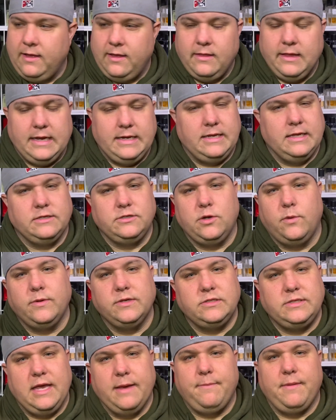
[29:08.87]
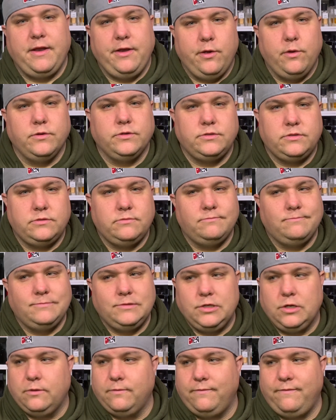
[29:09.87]
that doesn't always get my nose,
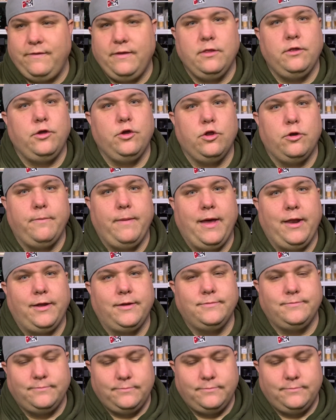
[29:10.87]
feeling good about it.